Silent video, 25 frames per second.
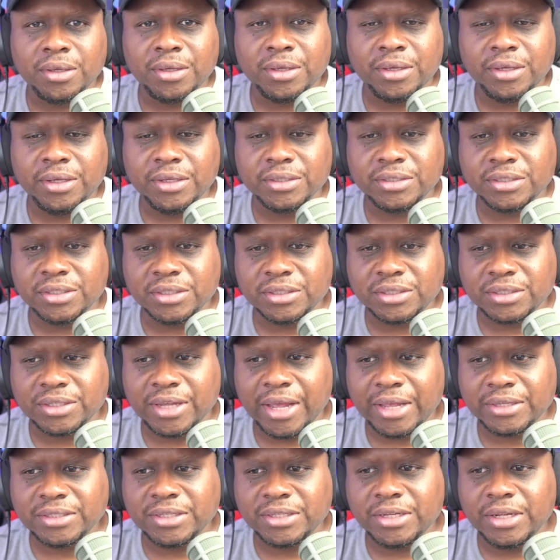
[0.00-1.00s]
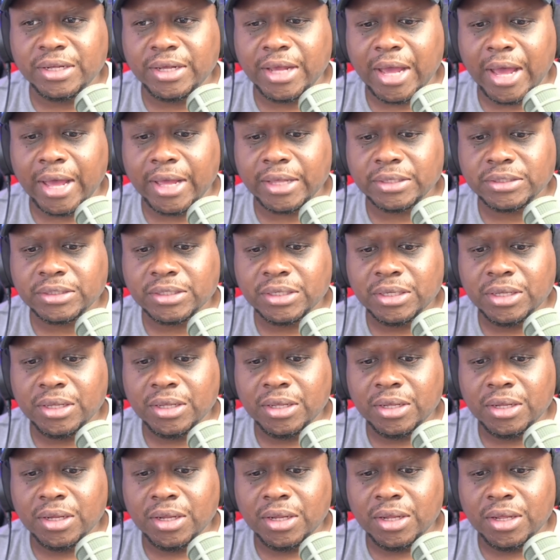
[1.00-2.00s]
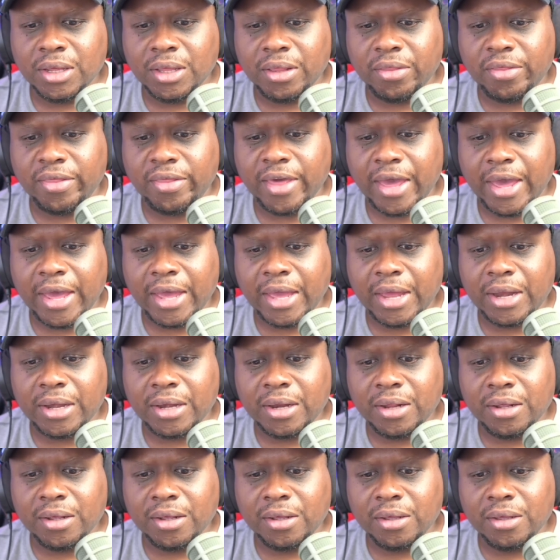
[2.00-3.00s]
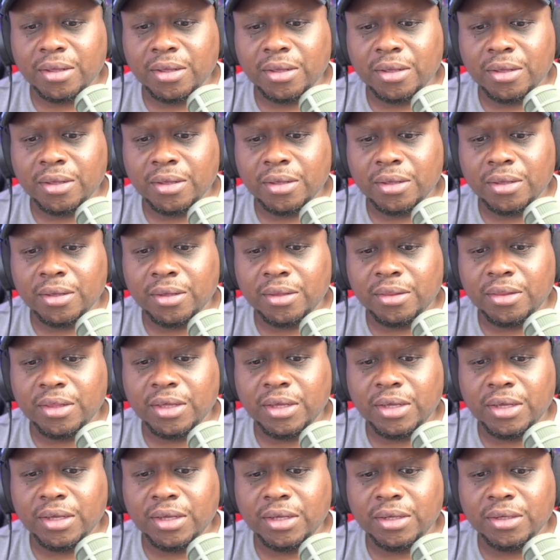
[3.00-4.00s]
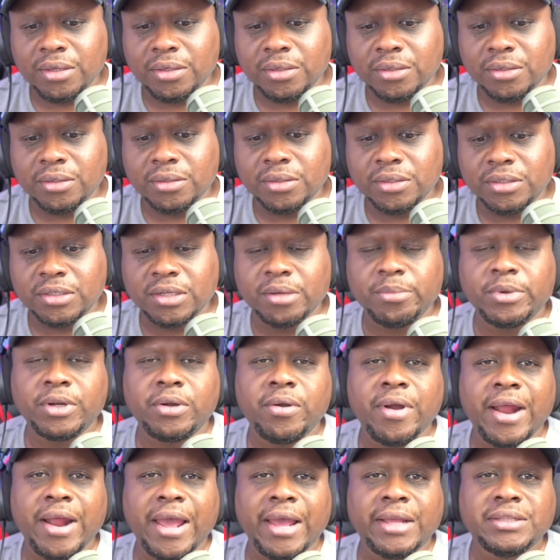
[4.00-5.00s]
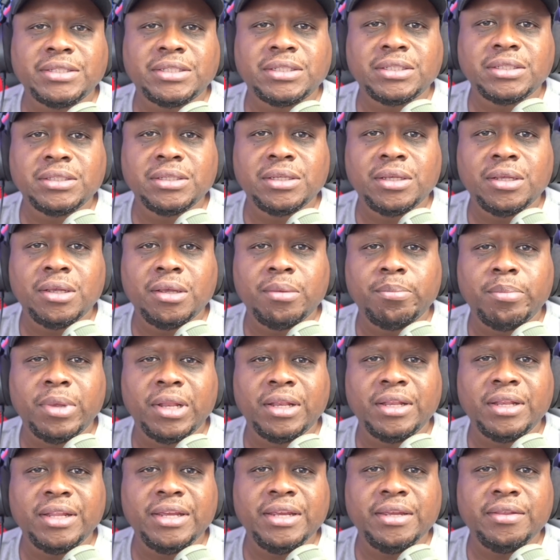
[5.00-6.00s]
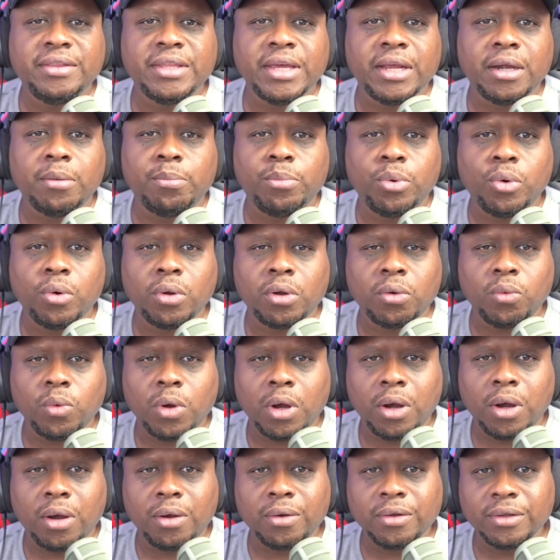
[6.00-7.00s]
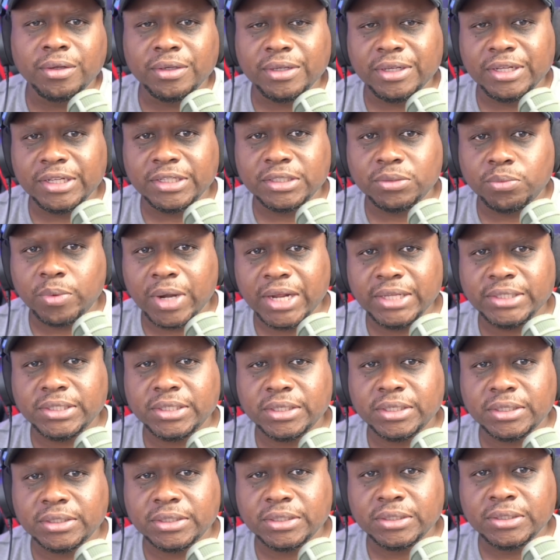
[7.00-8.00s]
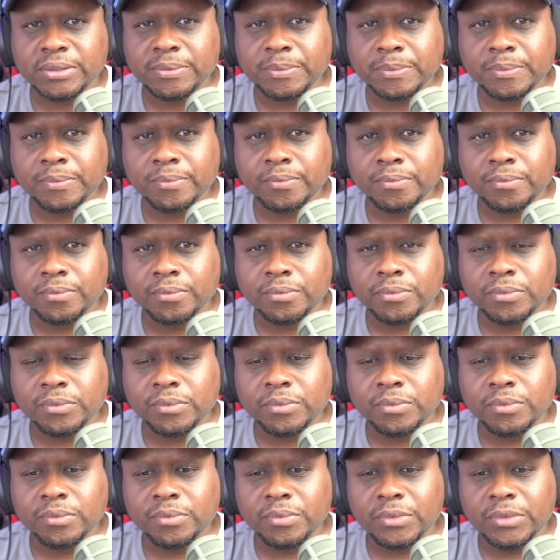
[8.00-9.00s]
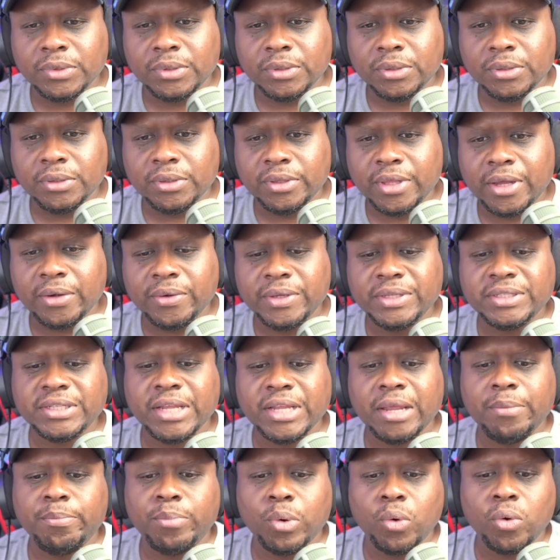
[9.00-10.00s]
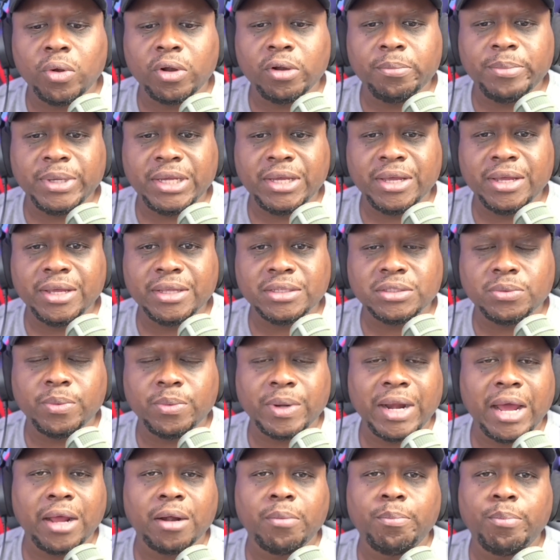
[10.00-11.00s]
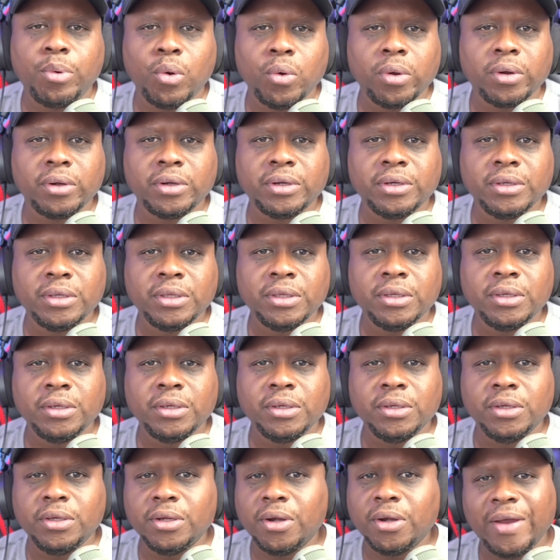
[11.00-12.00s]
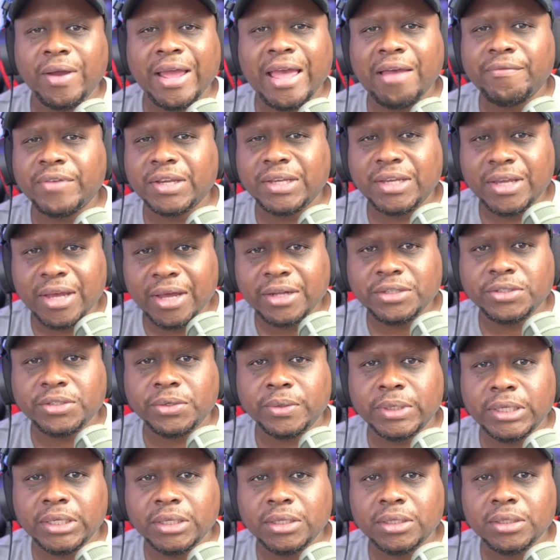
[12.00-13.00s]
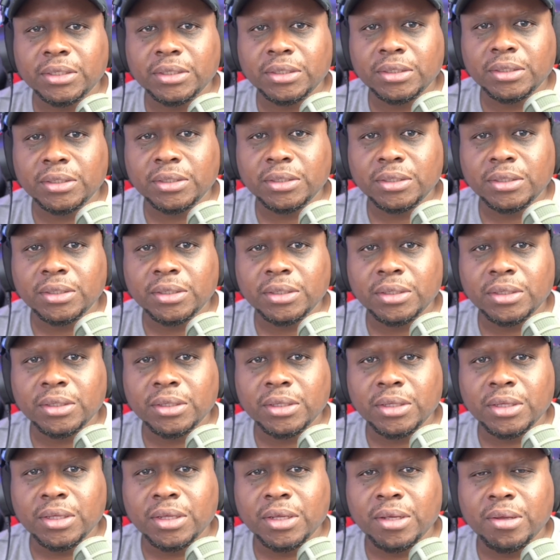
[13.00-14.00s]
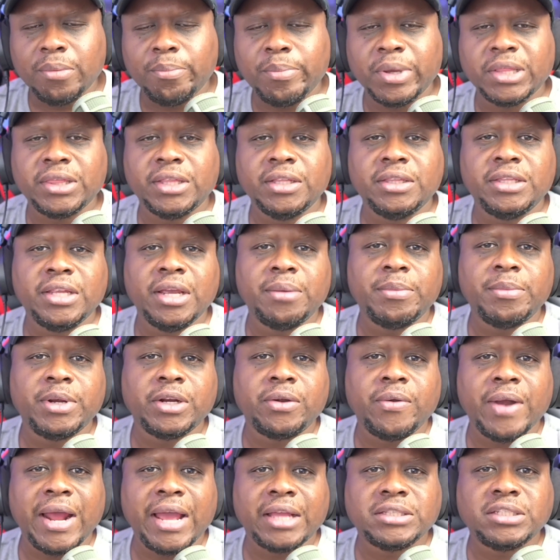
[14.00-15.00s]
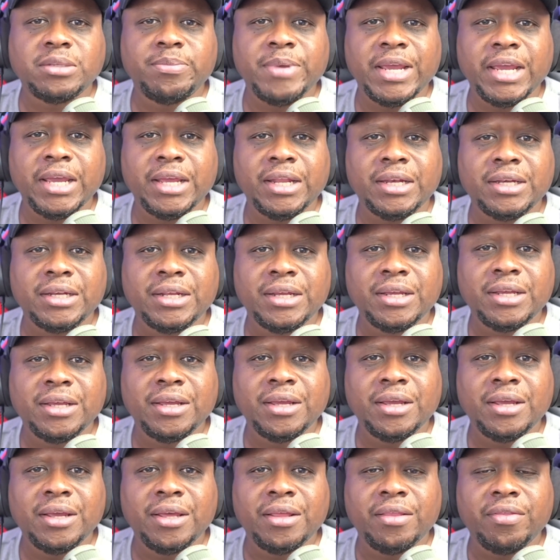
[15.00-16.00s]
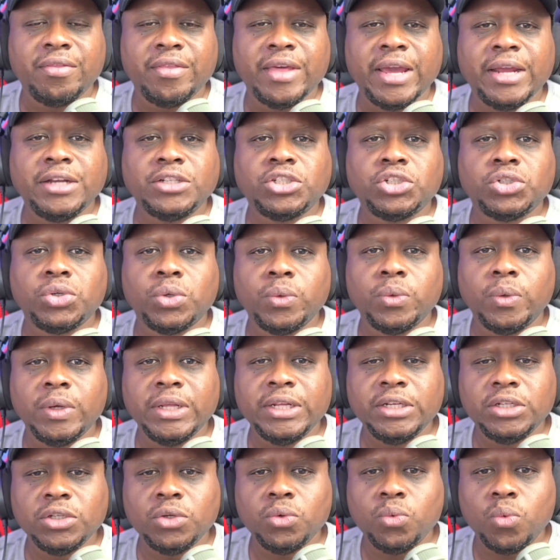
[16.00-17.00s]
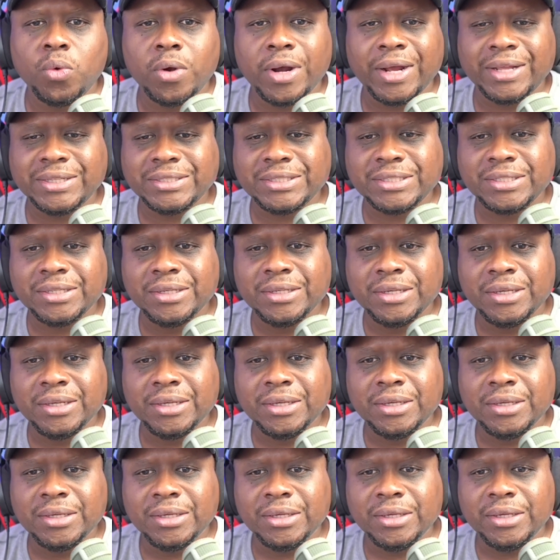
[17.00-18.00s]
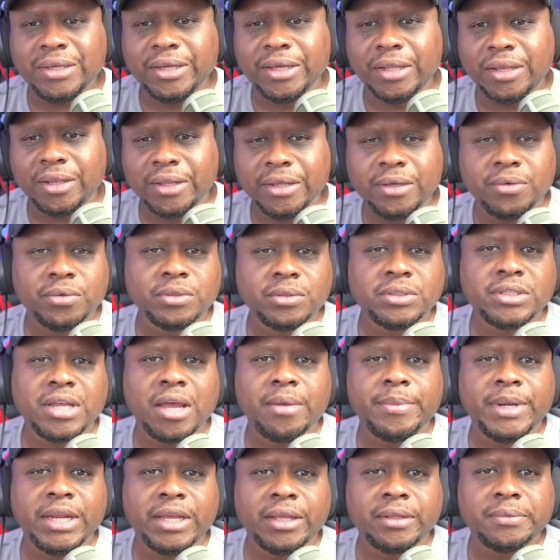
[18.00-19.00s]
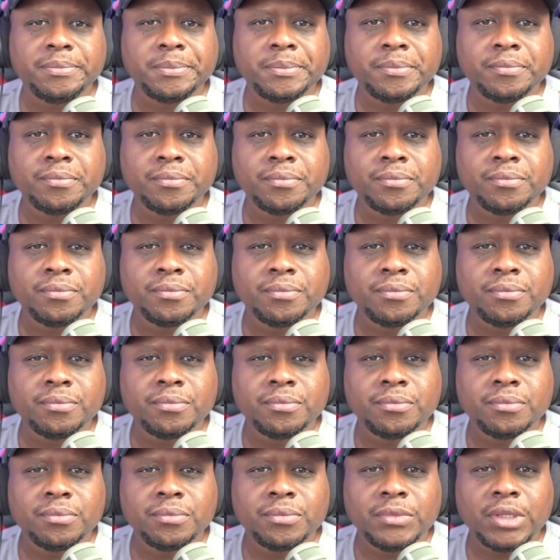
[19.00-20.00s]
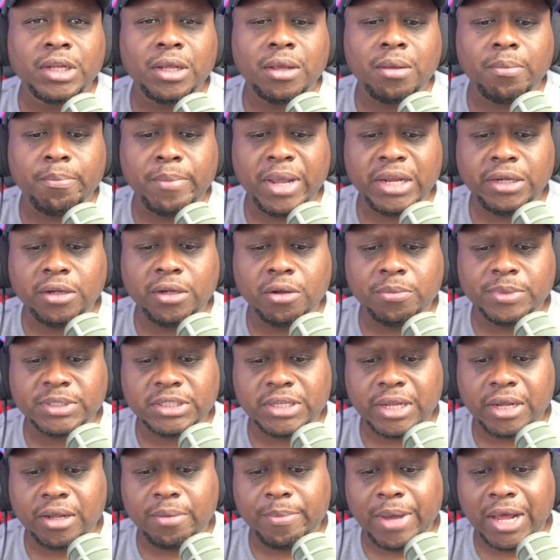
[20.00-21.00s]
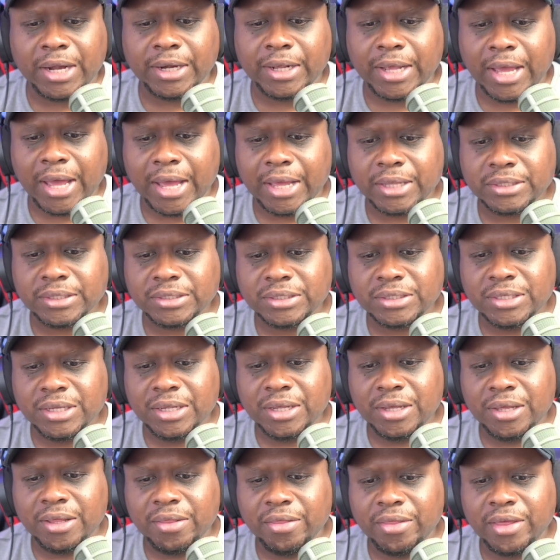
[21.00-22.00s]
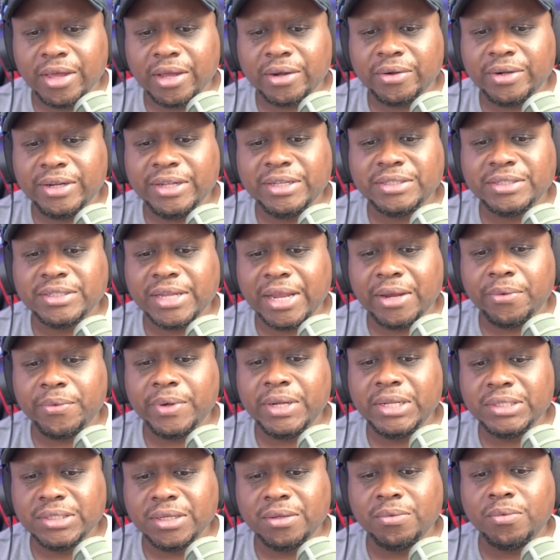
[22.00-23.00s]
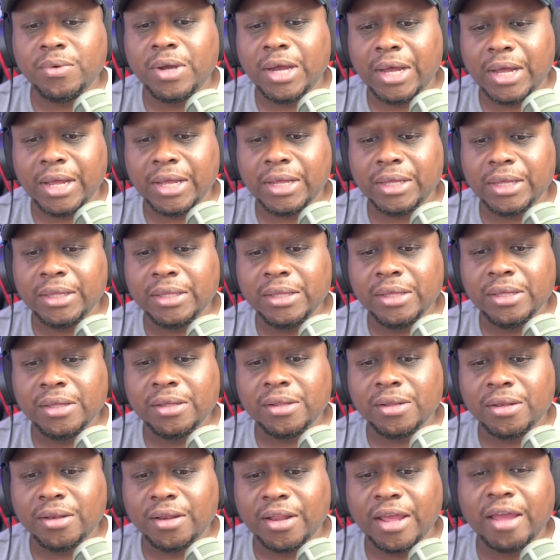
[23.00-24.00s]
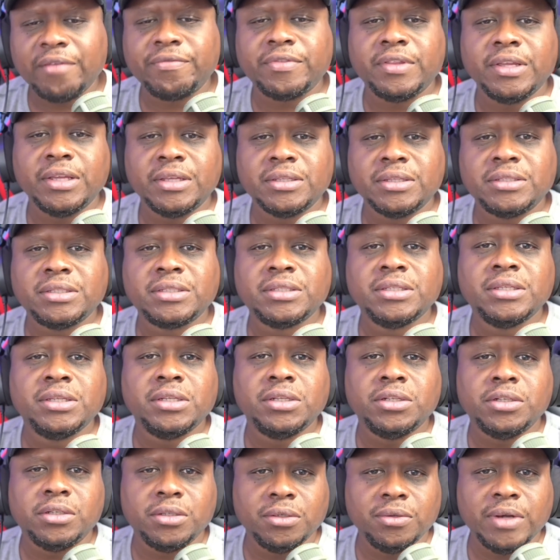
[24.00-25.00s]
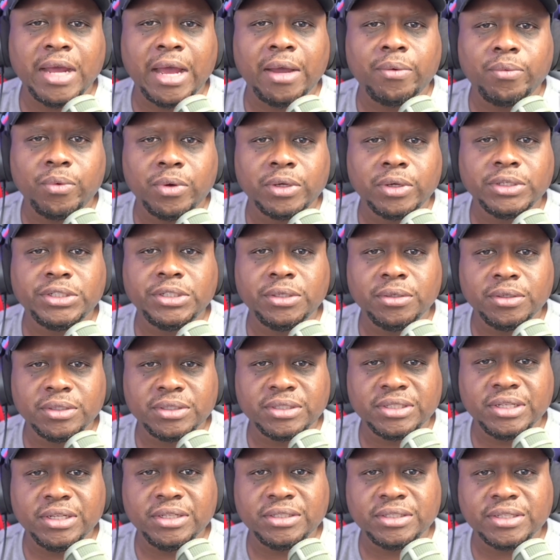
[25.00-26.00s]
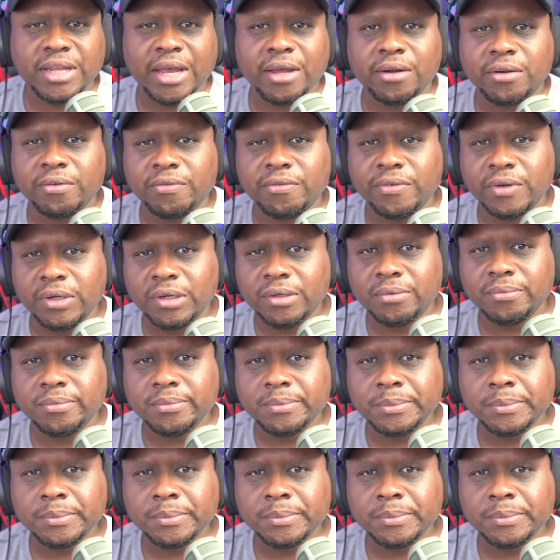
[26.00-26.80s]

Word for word: It's disgusting, guys, that the Democrats believe that a border wall is racist. There is a border because without a border, you have a country. But the Democrats, man, they truly do want illegals coming in. Make no mistake about it, guys. There is a reason why leftists do not want you to see Sound of Freedom